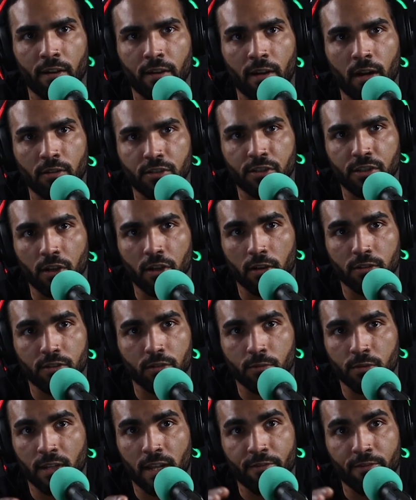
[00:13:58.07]
out she
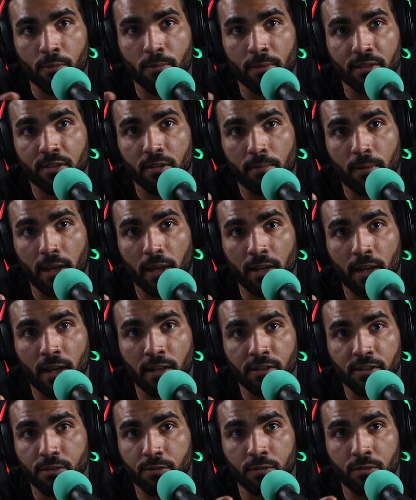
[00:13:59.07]
also never missed a
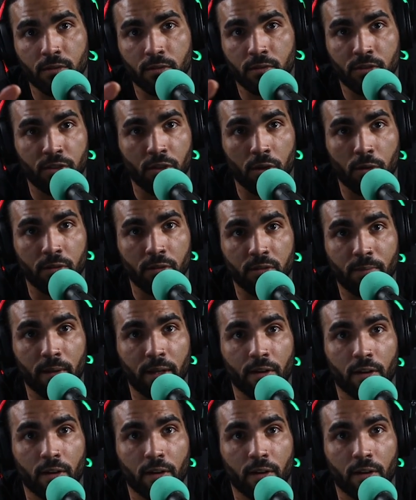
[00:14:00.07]
payday. She always paid her